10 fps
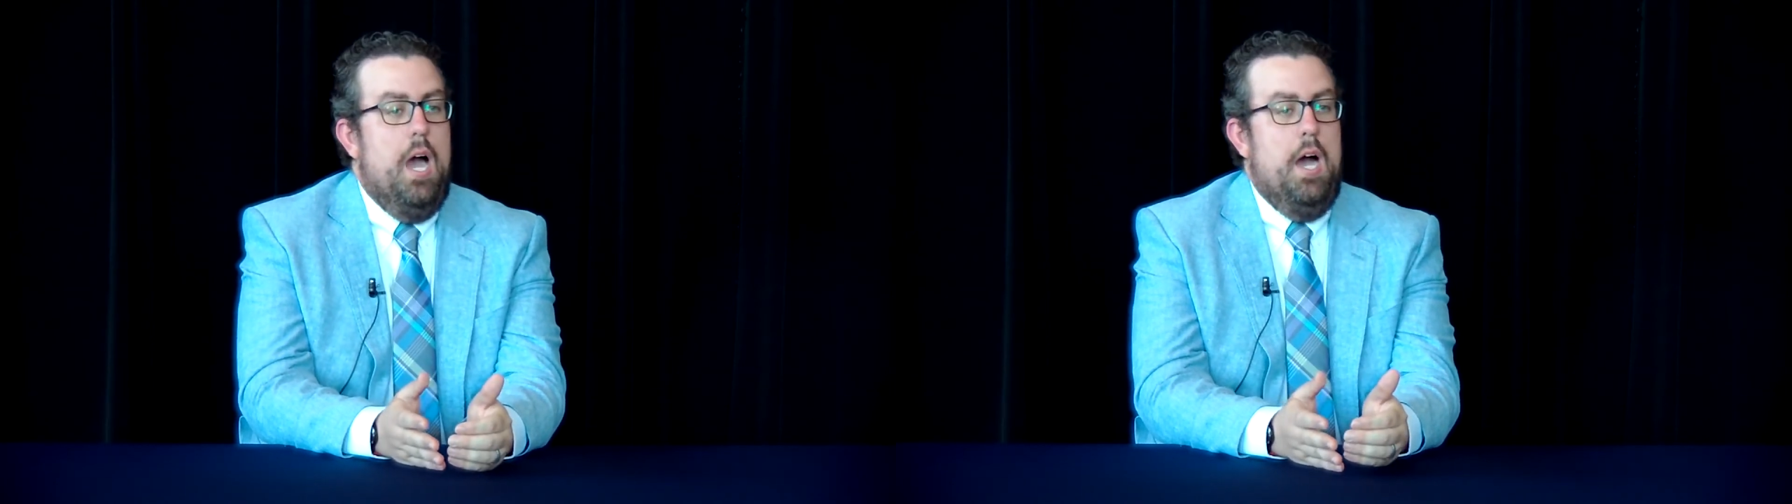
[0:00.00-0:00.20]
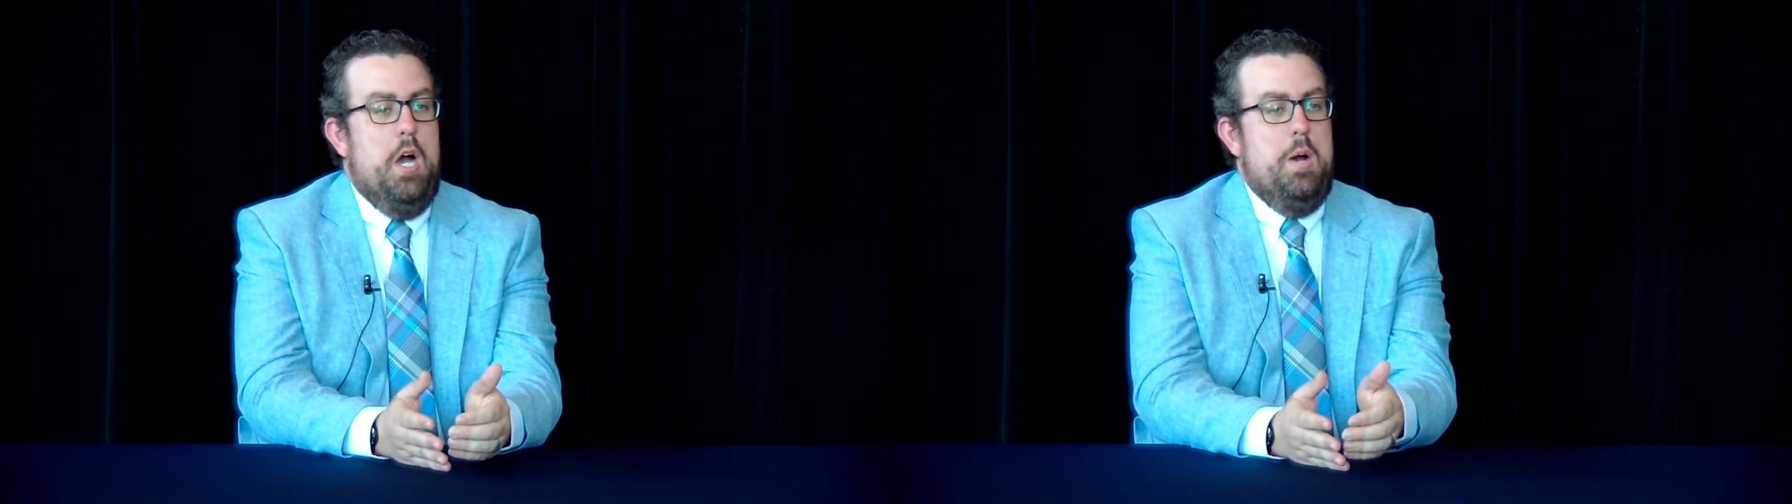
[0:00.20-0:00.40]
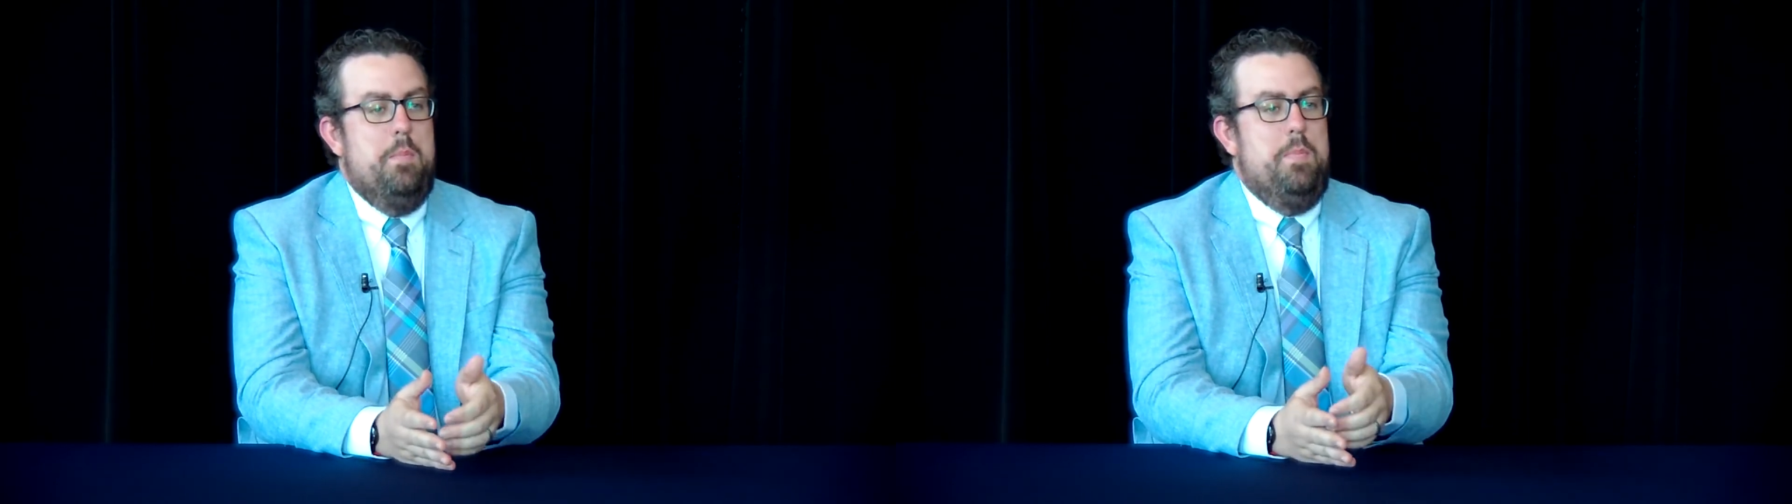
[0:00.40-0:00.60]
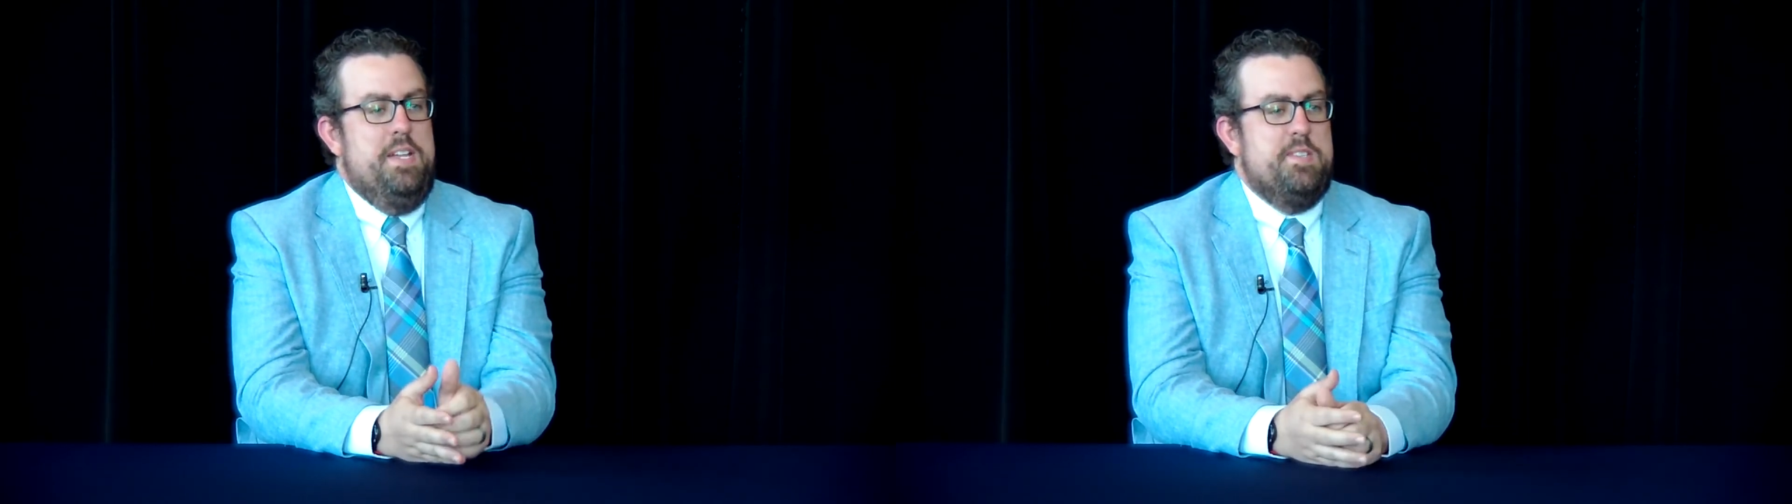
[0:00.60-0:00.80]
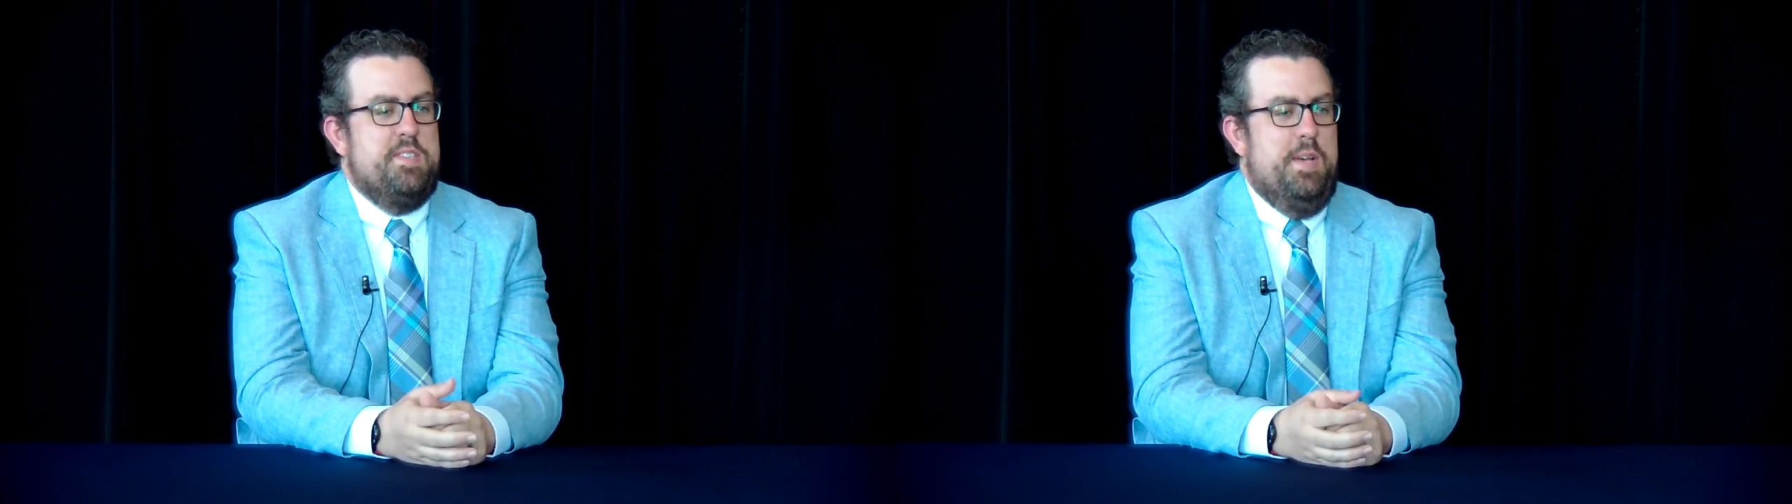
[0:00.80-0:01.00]

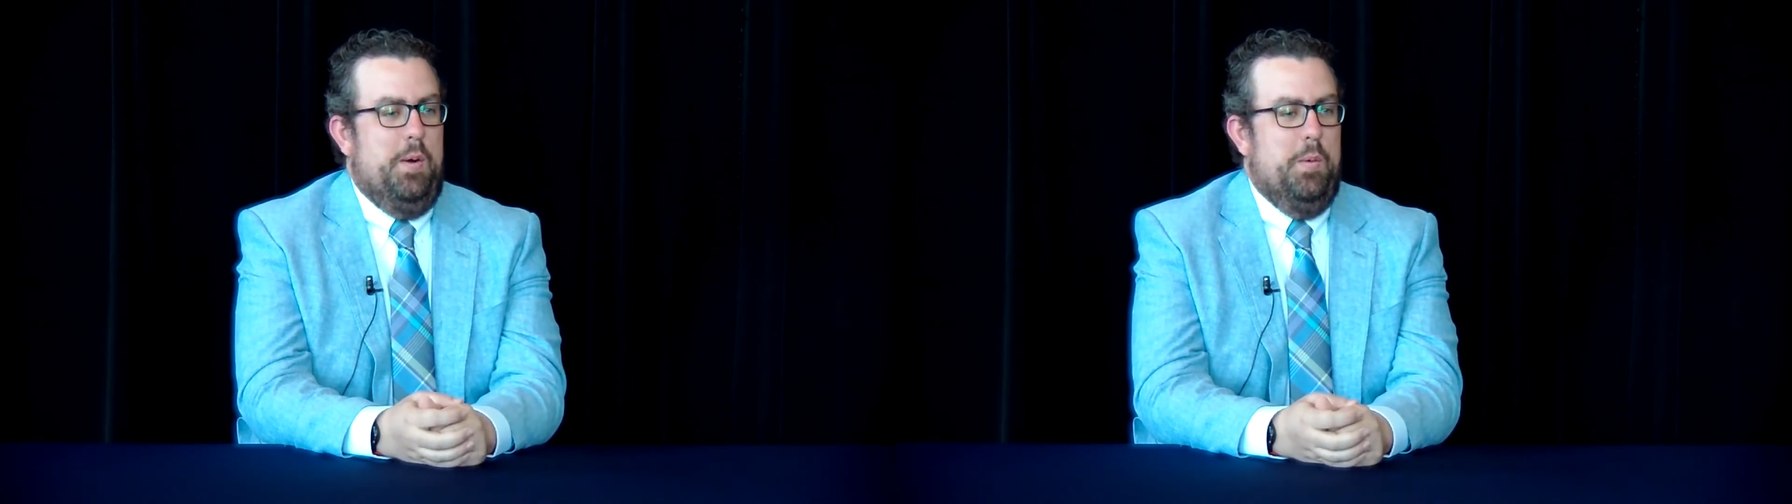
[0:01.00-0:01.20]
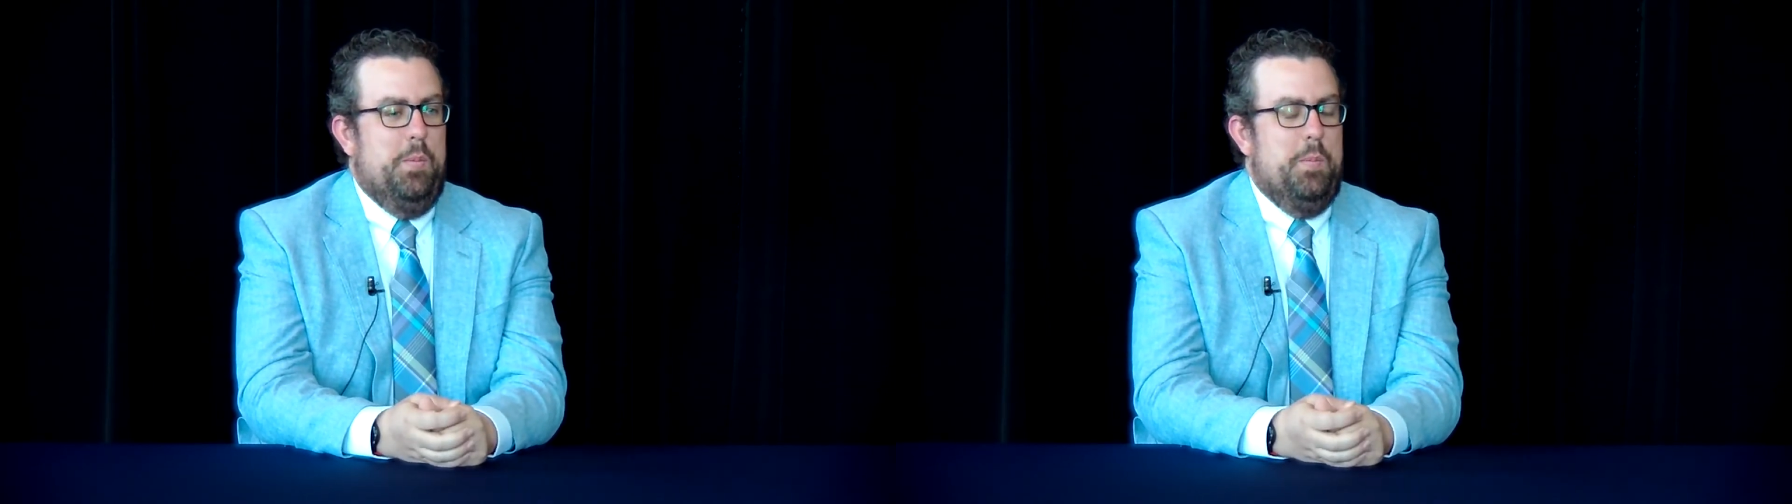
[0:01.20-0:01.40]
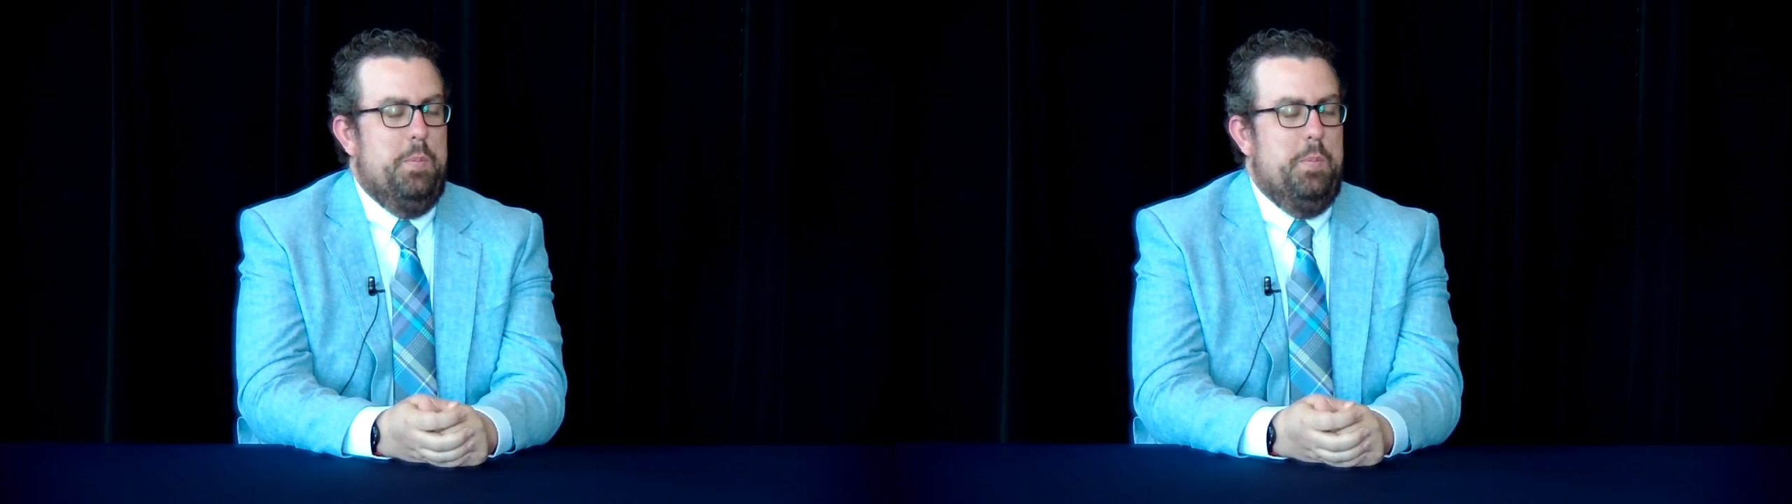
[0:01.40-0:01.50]
And so,